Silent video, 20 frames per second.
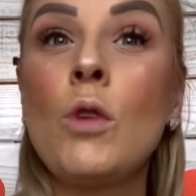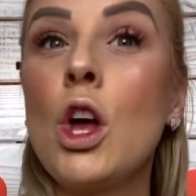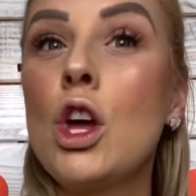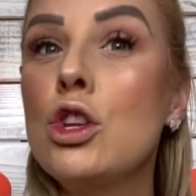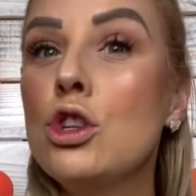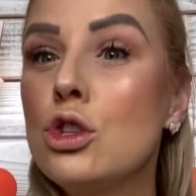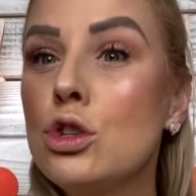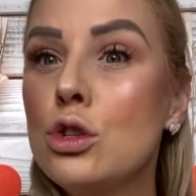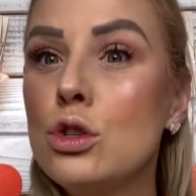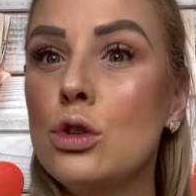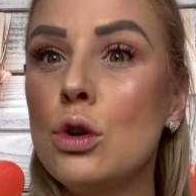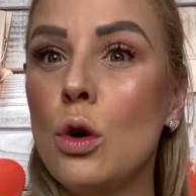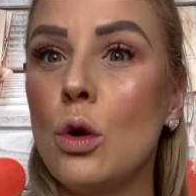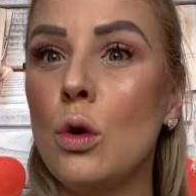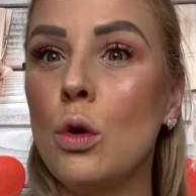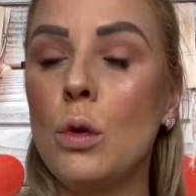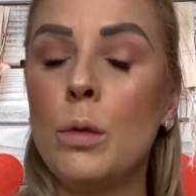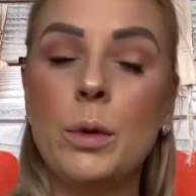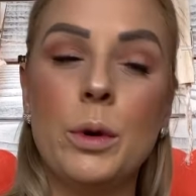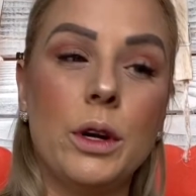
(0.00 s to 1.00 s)

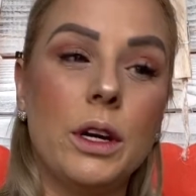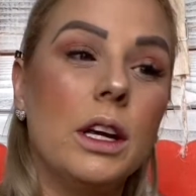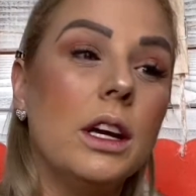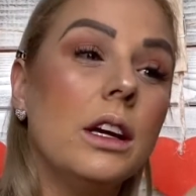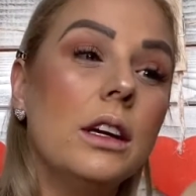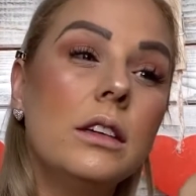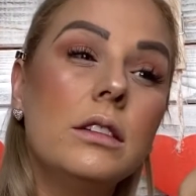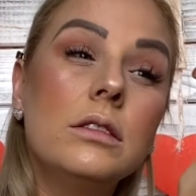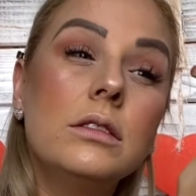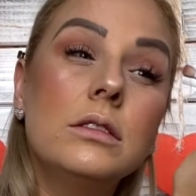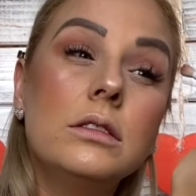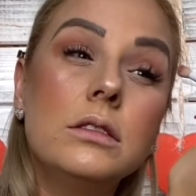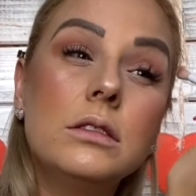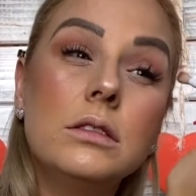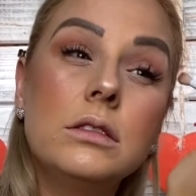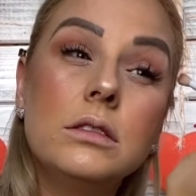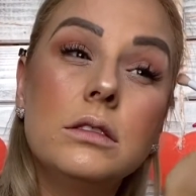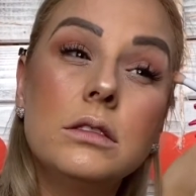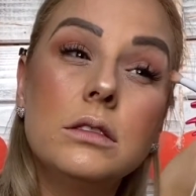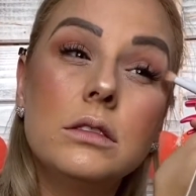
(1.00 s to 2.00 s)
So pretty.
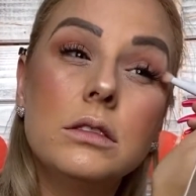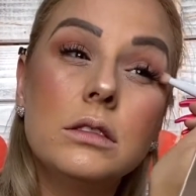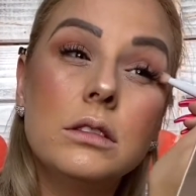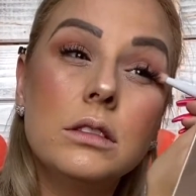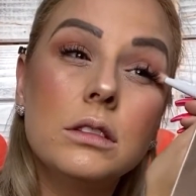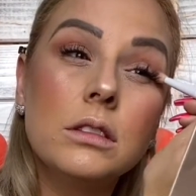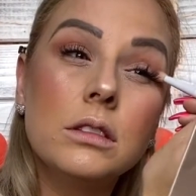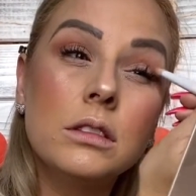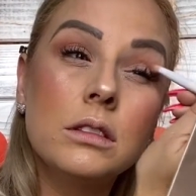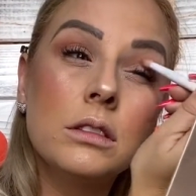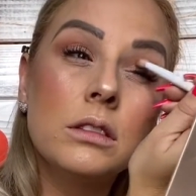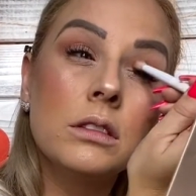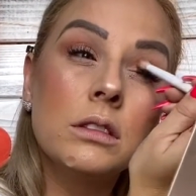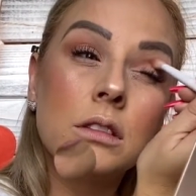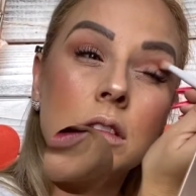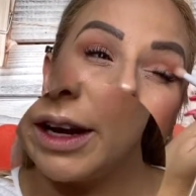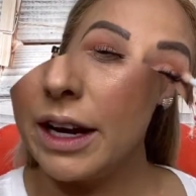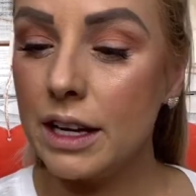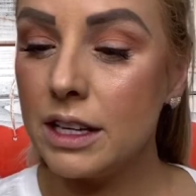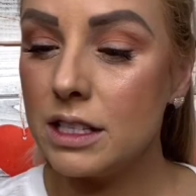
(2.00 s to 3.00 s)

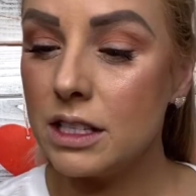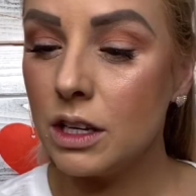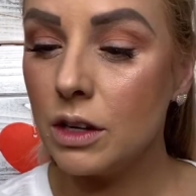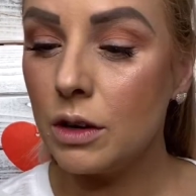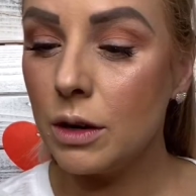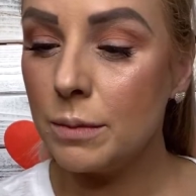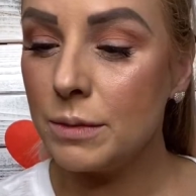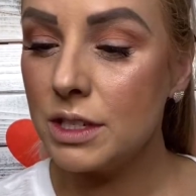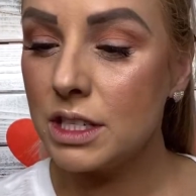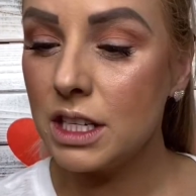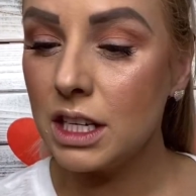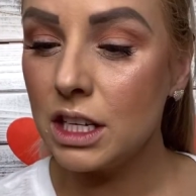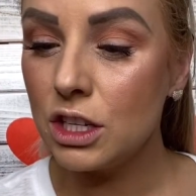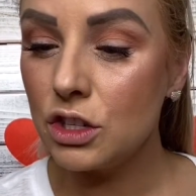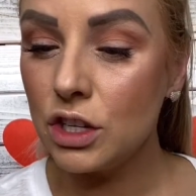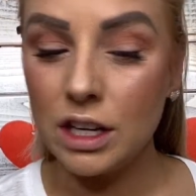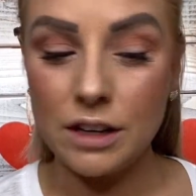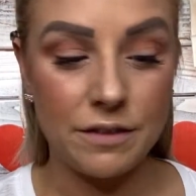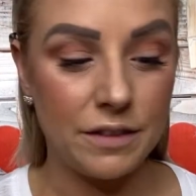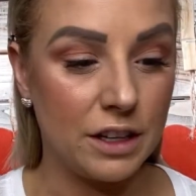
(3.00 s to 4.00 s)
Okay, so I'm just gonna
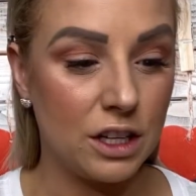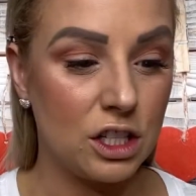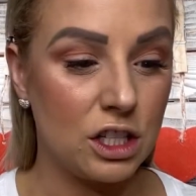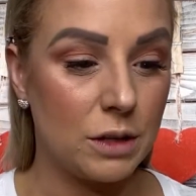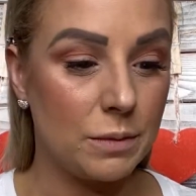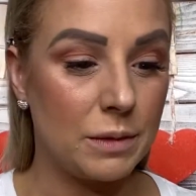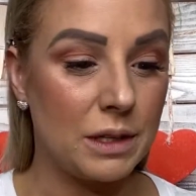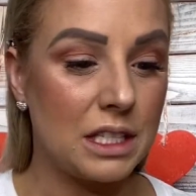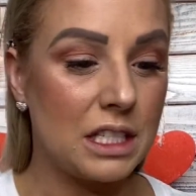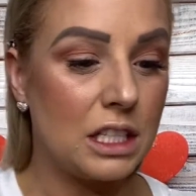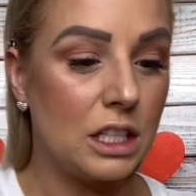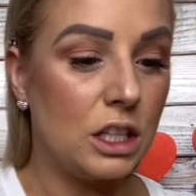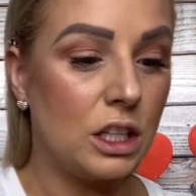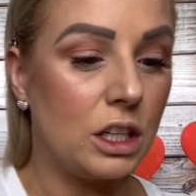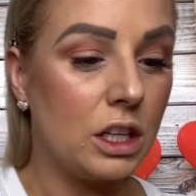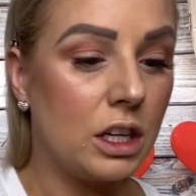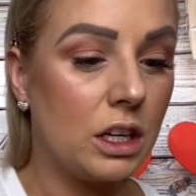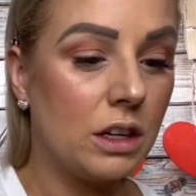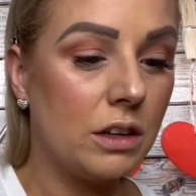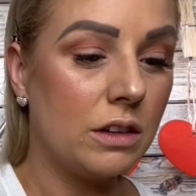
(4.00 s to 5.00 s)
try to finish up this
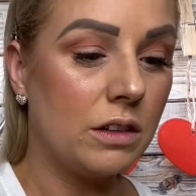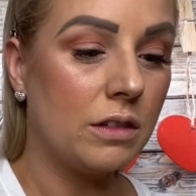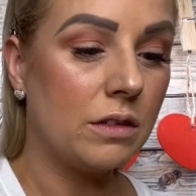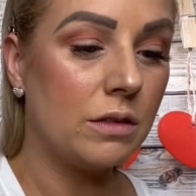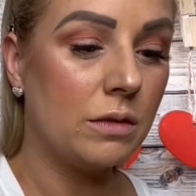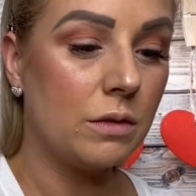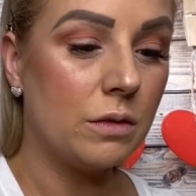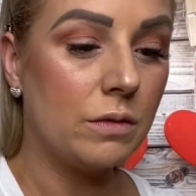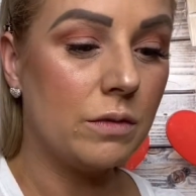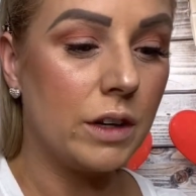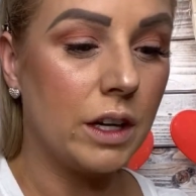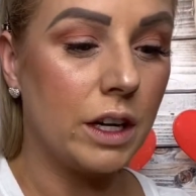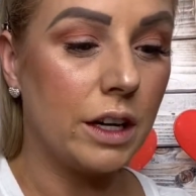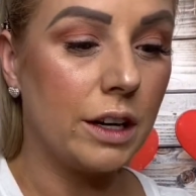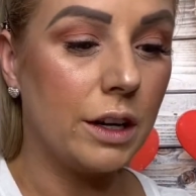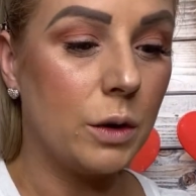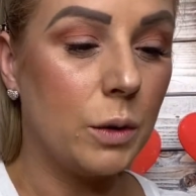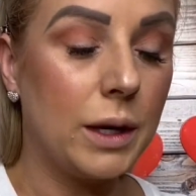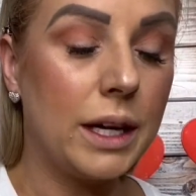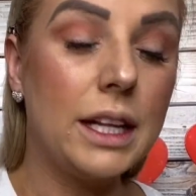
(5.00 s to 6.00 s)
look very
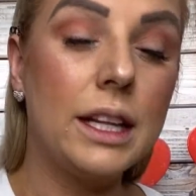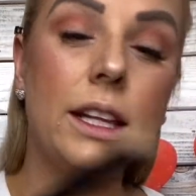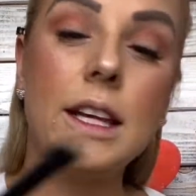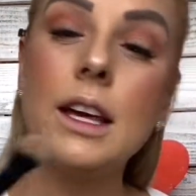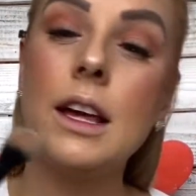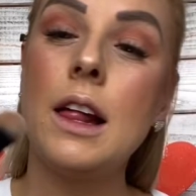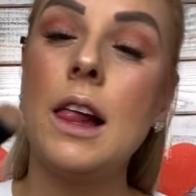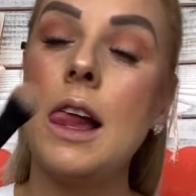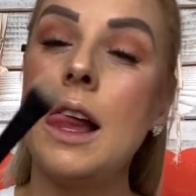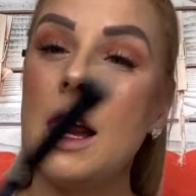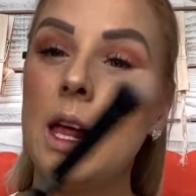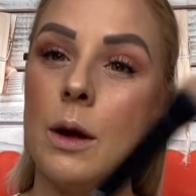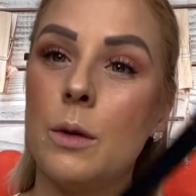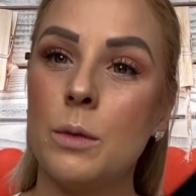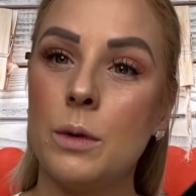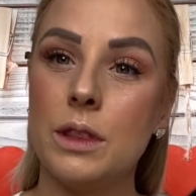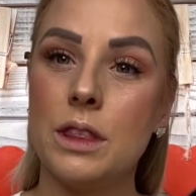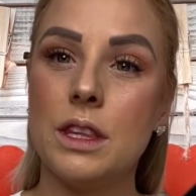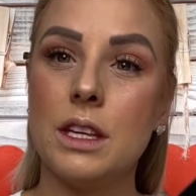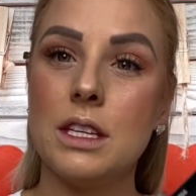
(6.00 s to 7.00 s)
quickly
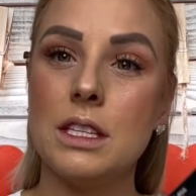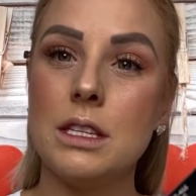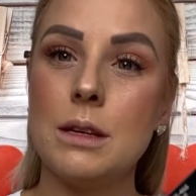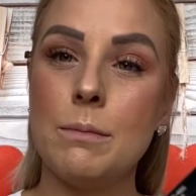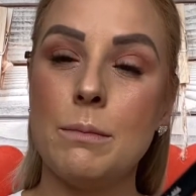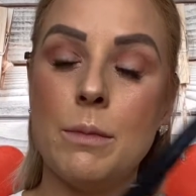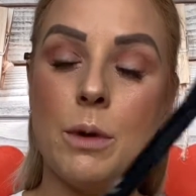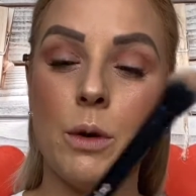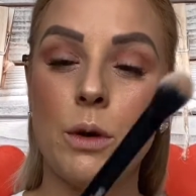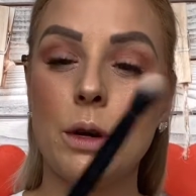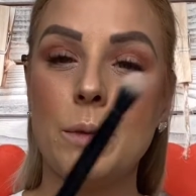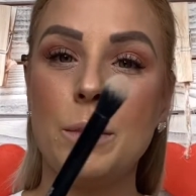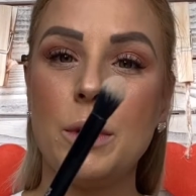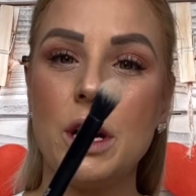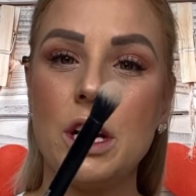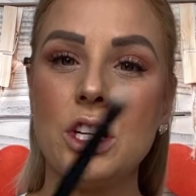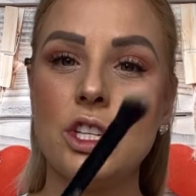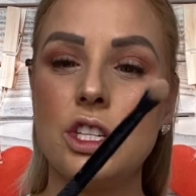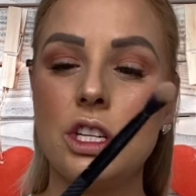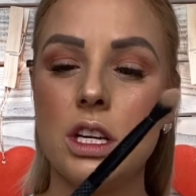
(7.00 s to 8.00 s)
with this Moda
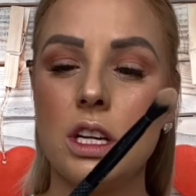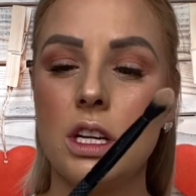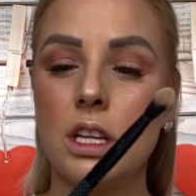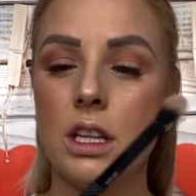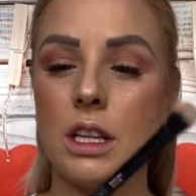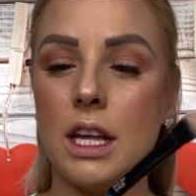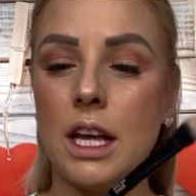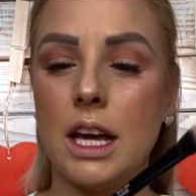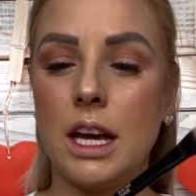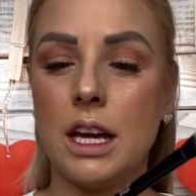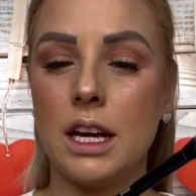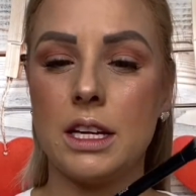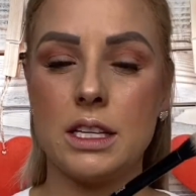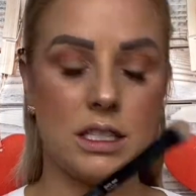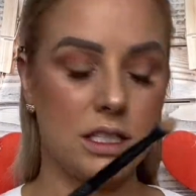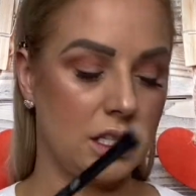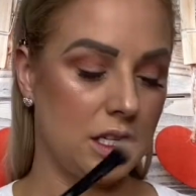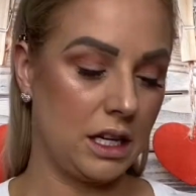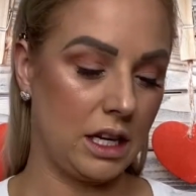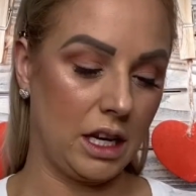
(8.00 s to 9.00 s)
brush
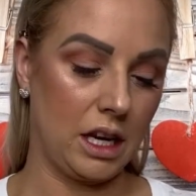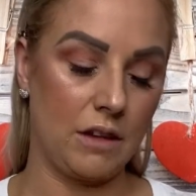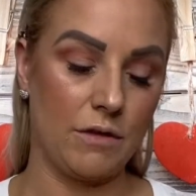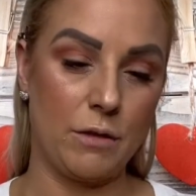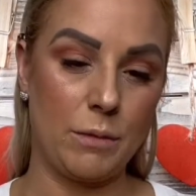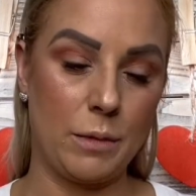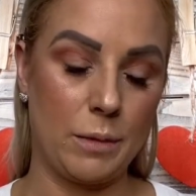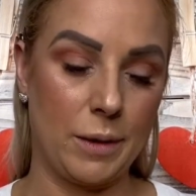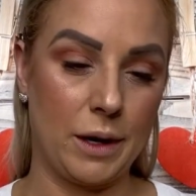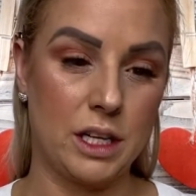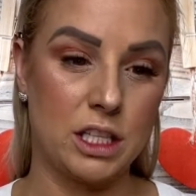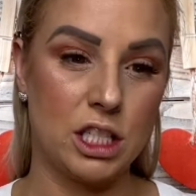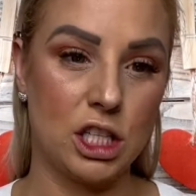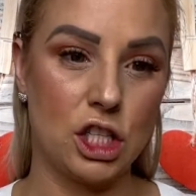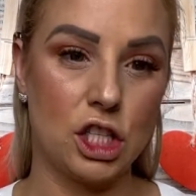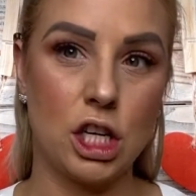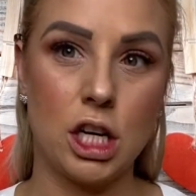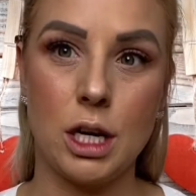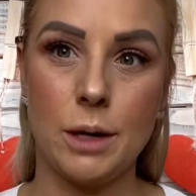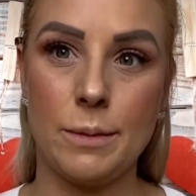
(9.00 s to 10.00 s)
that I got from Boxy
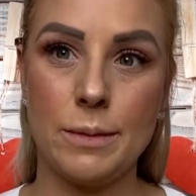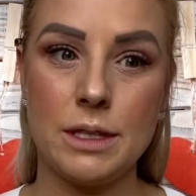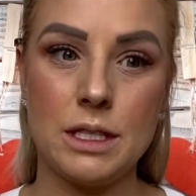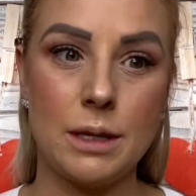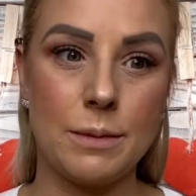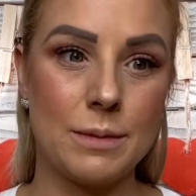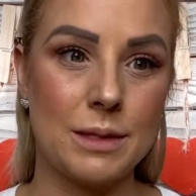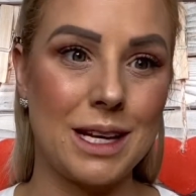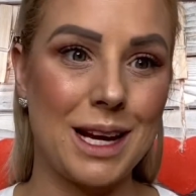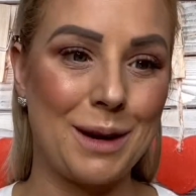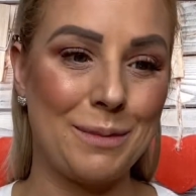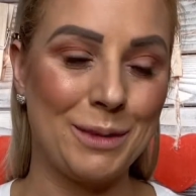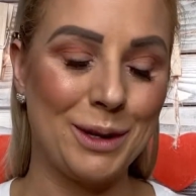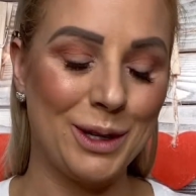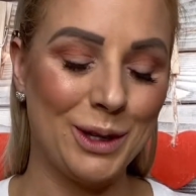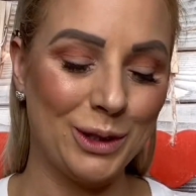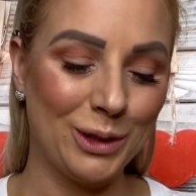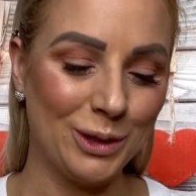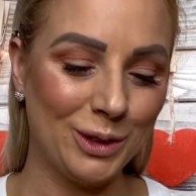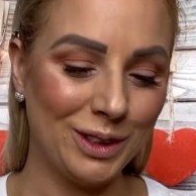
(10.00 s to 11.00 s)
Charm some time
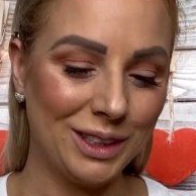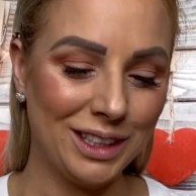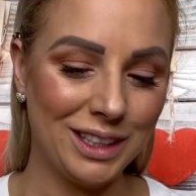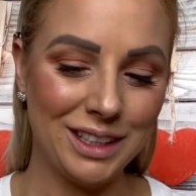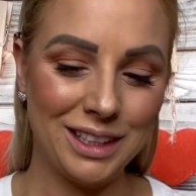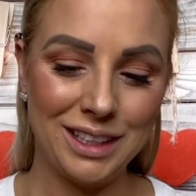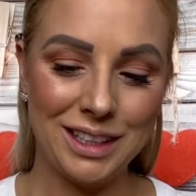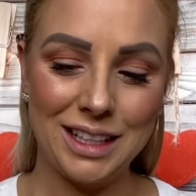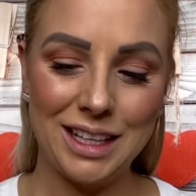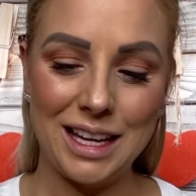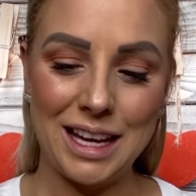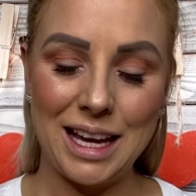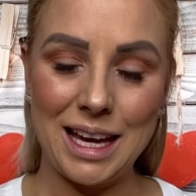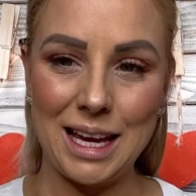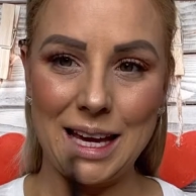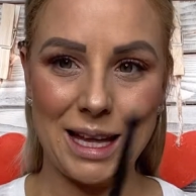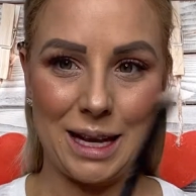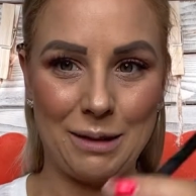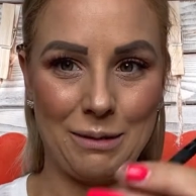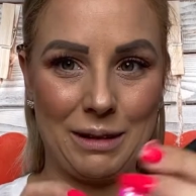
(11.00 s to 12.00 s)
ago
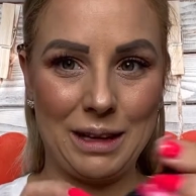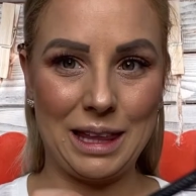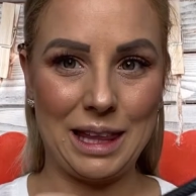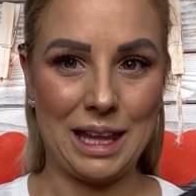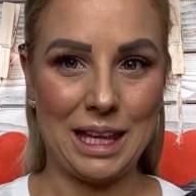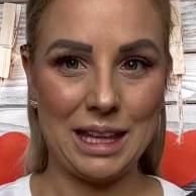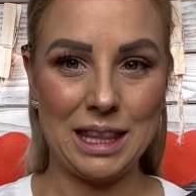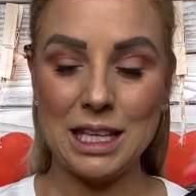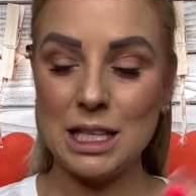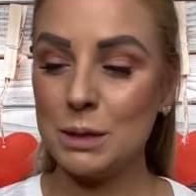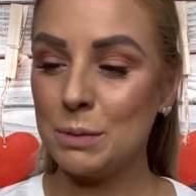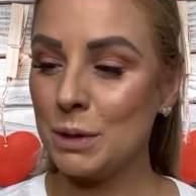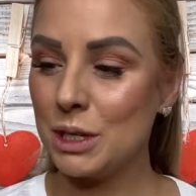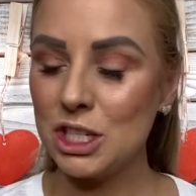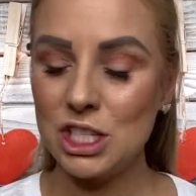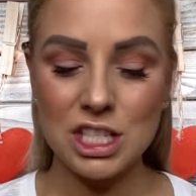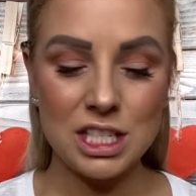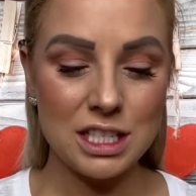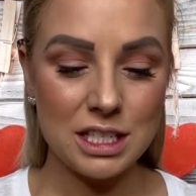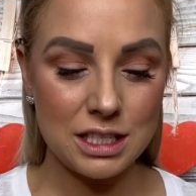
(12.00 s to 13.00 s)
and I really like these
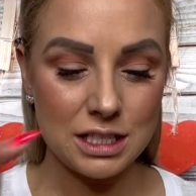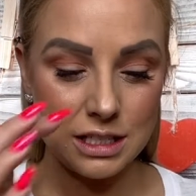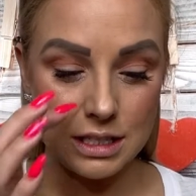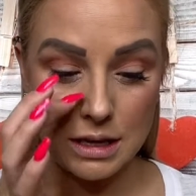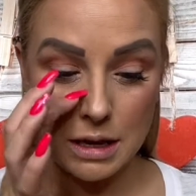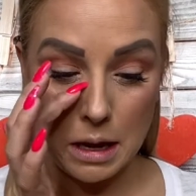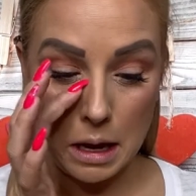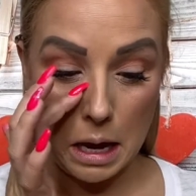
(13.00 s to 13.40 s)
brushes.